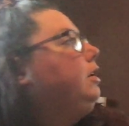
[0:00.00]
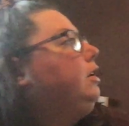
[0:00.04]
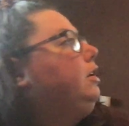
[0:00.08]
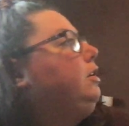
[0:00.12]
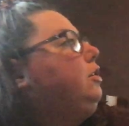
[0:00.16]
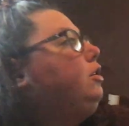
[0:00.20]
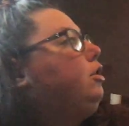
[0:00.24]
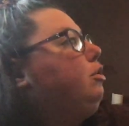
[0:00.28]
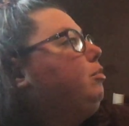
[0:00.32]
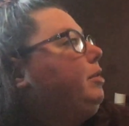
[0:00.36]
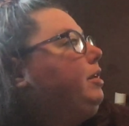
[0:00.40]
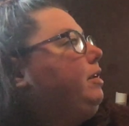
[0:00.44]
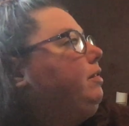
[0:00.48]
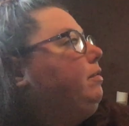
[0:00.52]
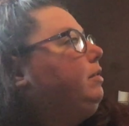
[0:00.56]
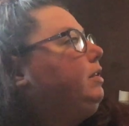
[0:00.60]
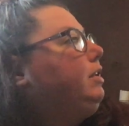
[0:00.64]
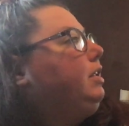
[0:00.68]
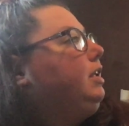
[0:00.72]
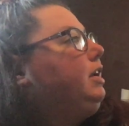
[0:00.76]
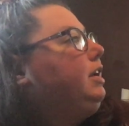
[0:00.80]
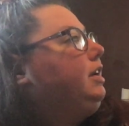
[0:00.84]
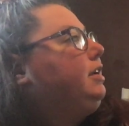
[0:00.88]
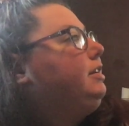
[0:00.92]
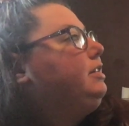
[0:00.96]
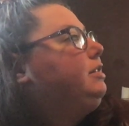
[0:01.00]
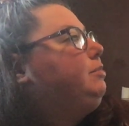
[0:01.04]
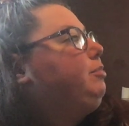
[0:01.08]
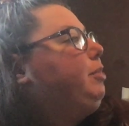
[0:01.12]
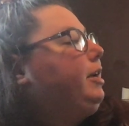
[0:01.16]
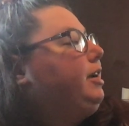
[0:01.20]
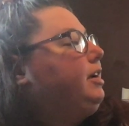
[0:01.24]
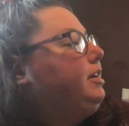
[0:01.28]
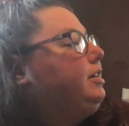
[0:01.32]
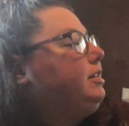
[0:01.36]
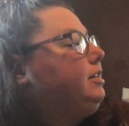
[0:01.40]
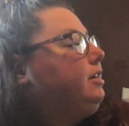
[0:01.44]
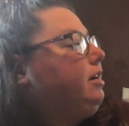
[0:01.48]
Nobody really
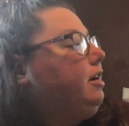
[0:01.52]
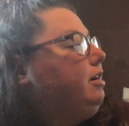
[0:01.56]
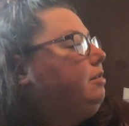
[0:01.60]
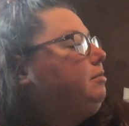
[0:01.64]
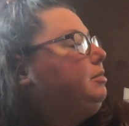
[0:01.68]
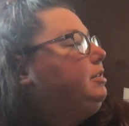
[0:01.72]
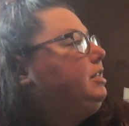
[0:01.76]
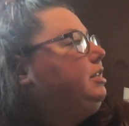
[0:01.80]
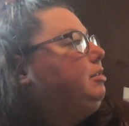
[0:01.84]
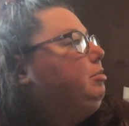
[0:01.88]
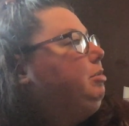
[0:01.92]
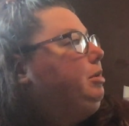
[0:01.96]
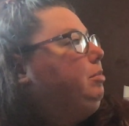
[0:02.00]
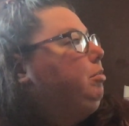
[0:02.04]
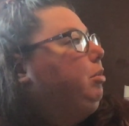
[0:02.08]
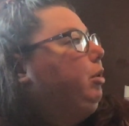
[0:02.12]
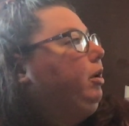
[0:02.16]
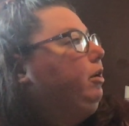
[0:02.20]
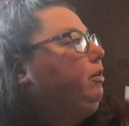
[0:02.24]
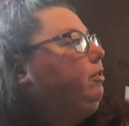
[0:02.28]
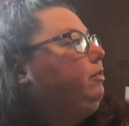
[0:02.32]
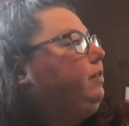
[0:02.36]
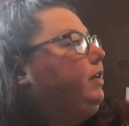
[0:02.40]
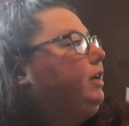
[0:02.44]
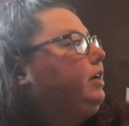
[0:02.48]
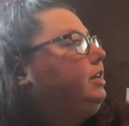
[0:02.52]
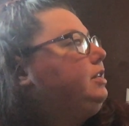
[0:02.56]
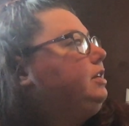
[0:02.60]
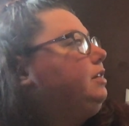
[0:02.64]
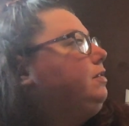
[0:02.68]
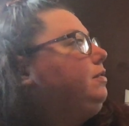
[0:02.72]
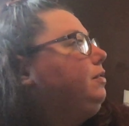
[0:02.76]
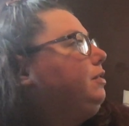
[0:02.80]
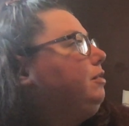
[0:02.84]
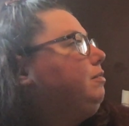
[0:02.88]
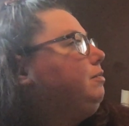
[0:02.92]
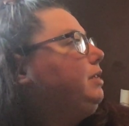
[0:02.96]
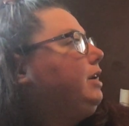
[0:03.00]
expects cubs to be perfect,
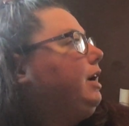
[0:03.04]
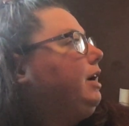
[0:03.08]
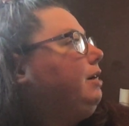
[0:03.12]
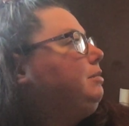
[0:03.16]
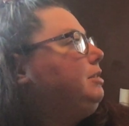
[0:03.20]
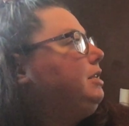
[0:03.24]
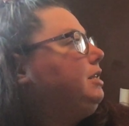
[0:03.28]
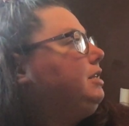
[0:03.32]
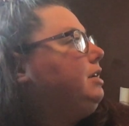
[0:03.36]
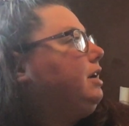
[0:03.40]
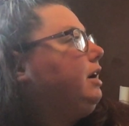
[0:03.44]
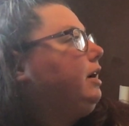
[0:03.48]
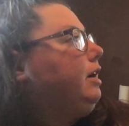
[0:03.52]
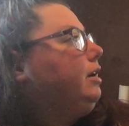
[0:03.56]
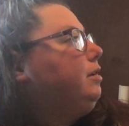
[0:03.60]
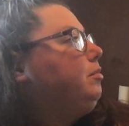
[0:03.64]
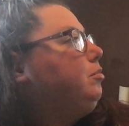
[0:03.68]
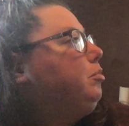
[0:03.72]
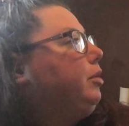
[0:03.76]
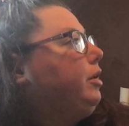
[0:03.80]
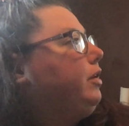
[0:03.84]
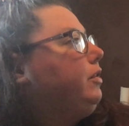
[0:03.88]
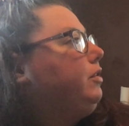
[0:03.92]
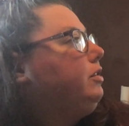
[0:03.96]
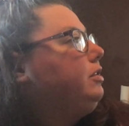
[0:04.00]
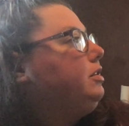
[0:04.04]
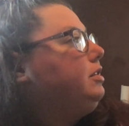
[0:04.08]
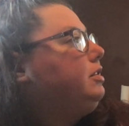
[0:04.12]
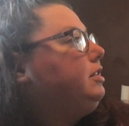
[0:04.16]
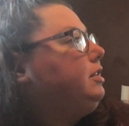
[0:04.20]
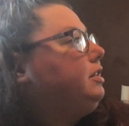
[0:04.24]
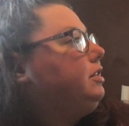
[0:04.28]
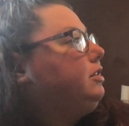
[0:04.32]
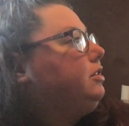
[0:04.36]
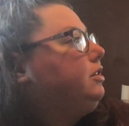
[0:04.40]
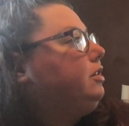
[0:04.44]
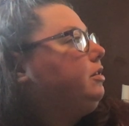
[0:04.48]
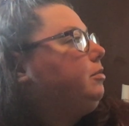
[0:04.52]
and from time to time, Brother and
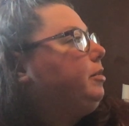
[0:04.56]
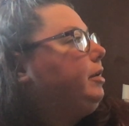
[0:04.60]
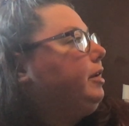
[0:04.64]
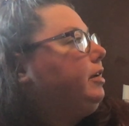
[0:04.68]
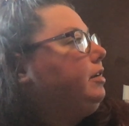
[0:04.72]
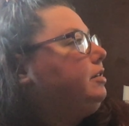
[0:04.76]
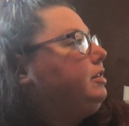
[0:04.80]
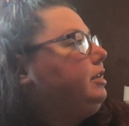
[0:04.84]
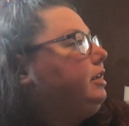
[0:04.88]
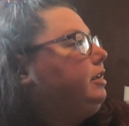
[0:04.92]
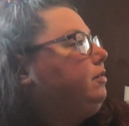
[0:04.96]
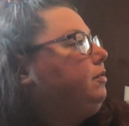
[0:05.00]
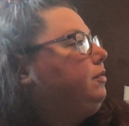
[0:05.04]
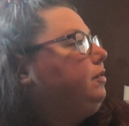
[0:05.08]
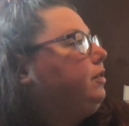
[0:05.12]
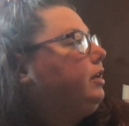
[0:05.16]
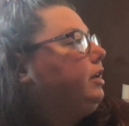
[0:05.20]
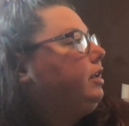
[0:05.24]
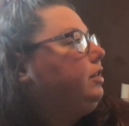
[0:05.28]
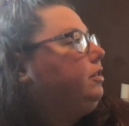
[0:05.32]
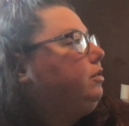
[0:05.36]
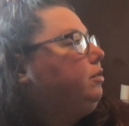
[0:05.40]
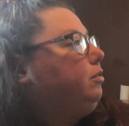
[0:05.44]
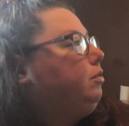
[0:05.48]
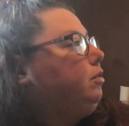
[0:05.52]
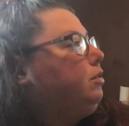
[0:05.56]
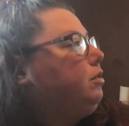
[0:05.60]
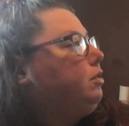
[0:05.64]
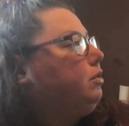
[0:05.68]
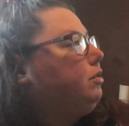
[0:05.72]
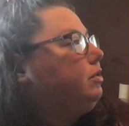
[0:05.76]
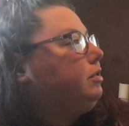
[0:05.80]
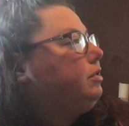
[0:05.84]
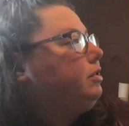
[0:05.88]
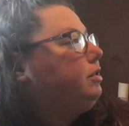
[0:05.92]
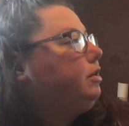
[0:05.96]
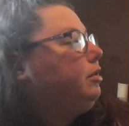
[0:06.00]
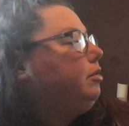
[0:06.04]
Sister Bear did forget the
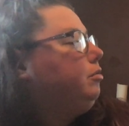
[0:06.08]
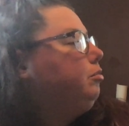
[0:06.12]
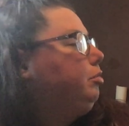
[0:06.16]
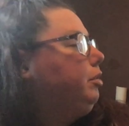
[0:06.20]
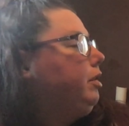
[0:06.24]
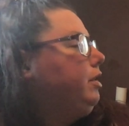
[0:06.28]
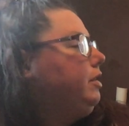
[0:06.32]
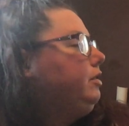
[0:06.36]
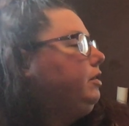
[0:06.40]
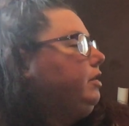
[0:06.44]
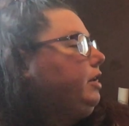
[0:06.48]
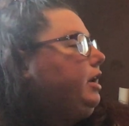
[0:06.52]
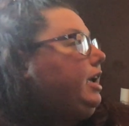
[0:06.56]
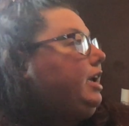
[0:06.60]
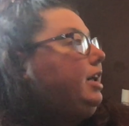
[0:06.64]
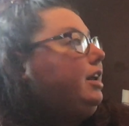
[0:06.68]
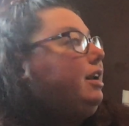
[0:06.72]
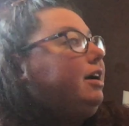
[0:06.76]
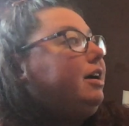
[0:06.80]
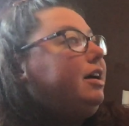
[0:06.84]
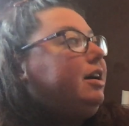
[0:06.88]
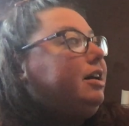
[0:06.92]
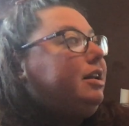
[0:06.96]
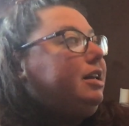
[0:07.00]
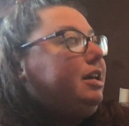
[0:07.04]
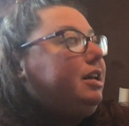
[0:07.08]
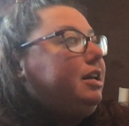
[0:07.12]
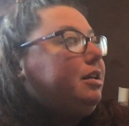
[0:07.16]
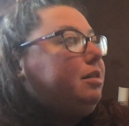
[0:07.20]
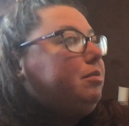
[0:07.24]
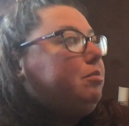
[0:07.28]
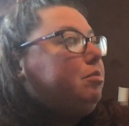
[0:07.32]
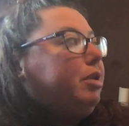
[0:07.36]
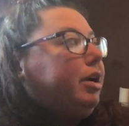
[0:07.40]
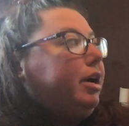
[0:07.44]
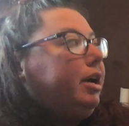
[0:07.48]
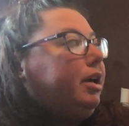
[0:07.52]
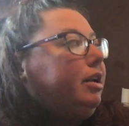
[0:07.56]
rules. Brother ate honey
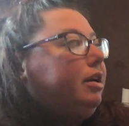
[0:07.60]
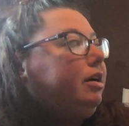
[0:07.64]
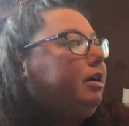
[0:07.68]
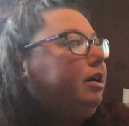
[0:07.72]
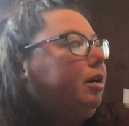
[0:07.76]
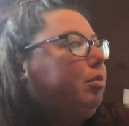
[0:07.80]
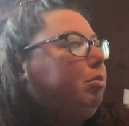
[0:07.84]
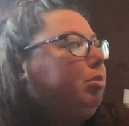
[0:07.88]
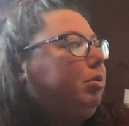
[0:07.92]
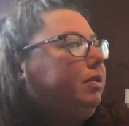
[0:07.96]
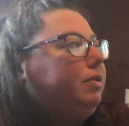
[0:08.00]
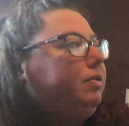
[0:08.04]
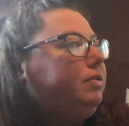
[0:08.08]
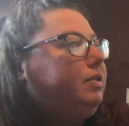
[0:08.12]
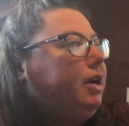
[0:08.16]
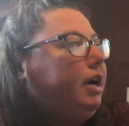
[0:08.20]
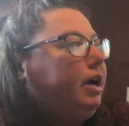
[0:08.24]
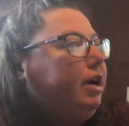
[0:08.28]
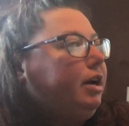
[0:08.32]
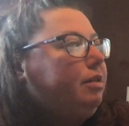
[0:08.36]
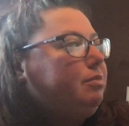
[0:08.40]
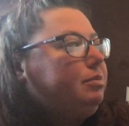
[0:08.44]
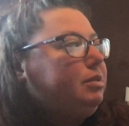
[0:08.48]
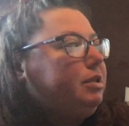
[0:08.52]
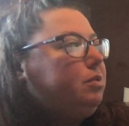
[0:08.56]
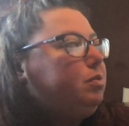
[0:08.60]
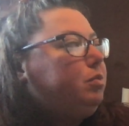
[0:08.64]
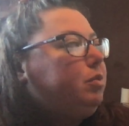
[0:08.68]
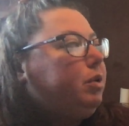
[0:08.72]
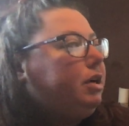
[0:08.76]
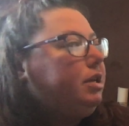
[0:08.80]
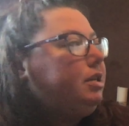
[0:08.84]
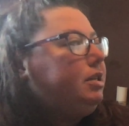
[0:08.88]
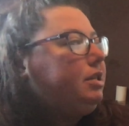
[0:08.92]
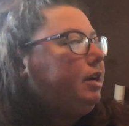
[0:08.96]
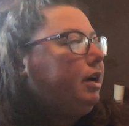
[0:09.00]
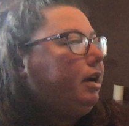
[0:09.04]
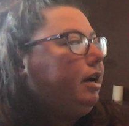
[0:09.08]
in bed a couple of times, and
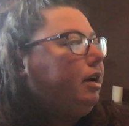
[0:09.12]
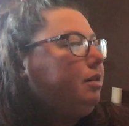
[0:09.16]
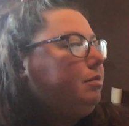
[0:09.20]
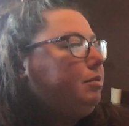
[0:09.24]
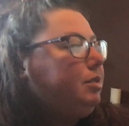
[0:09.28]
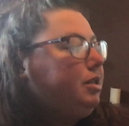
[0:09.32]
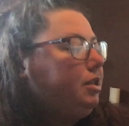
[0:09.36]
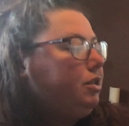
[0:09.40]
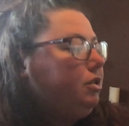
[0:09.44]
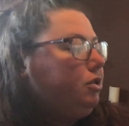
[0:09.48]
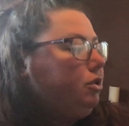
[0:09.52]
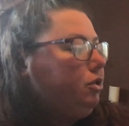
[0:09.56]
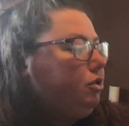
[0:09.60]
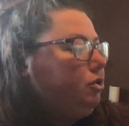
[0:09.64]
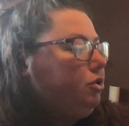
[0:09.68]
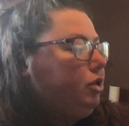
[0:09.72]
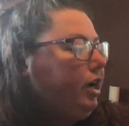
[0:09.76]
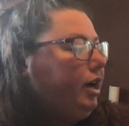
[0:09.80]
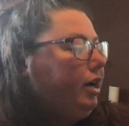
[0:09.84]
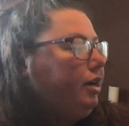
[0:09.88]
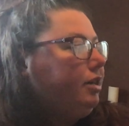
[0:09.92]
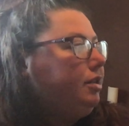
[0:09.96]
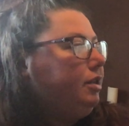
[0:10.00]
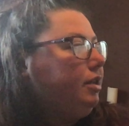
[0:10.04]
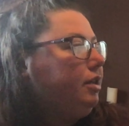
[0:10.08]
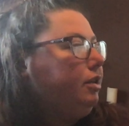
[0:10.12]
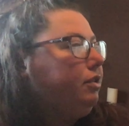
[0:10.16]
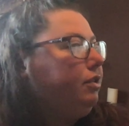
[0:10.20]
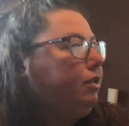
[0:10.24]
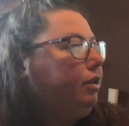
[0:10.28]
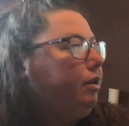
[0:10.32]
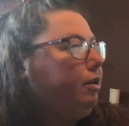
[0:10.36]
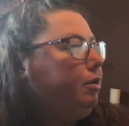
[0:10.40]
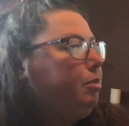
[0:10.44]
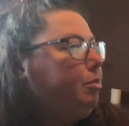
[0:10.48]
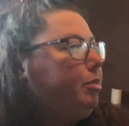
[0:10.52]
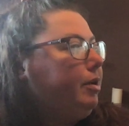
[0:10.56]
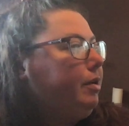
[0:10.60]
one time Sister tracked in a
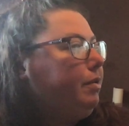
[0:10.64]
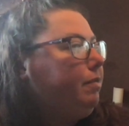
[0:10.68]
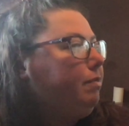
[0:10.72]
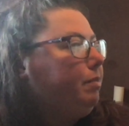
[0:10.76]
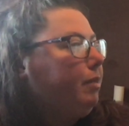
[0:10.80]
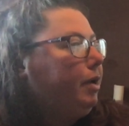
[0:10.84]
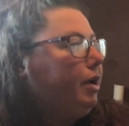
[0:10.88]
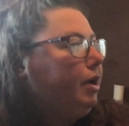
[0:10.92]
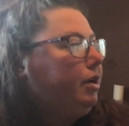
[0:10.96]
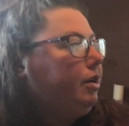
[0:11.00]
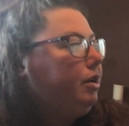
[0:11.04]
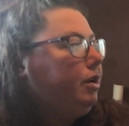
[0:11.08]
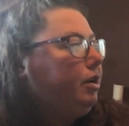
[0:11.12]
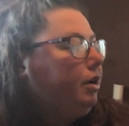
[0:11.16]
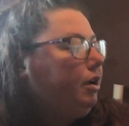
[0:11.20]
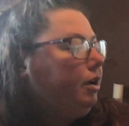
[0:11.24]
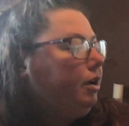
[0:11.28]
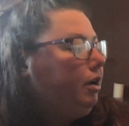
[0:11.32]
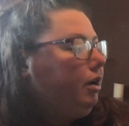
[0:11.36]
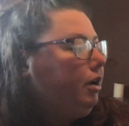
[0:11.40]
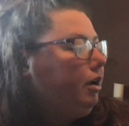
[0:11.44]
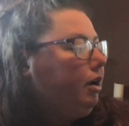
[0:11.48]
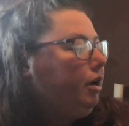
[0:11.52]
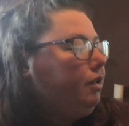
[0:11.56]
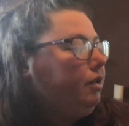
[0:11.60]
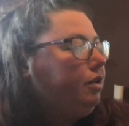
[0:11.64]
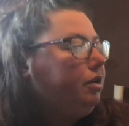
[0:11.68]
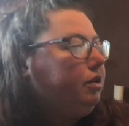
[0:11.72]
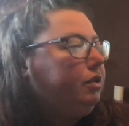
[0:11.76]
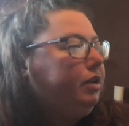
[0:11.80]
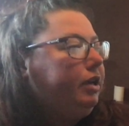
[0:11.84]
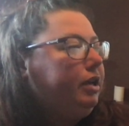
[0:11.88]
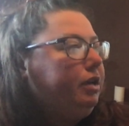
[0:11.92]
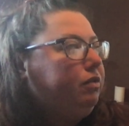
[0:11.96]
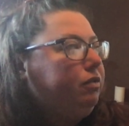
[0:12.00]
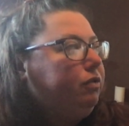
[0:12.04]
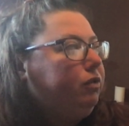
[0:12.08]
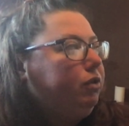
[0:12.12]
little bit of mud on the
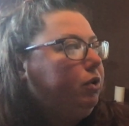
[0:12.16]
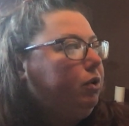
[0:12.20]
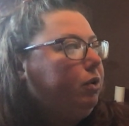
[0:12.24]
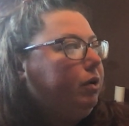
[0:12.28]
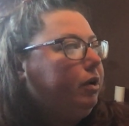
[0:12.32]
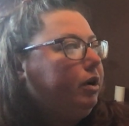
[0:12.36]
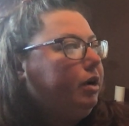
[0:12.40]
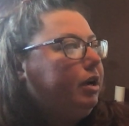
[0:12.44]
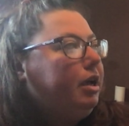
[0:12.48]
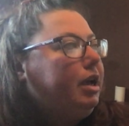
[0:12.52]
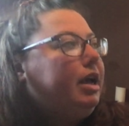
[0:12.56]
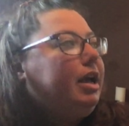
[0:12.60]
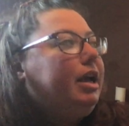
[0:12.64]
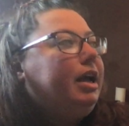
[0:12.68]
clean floor.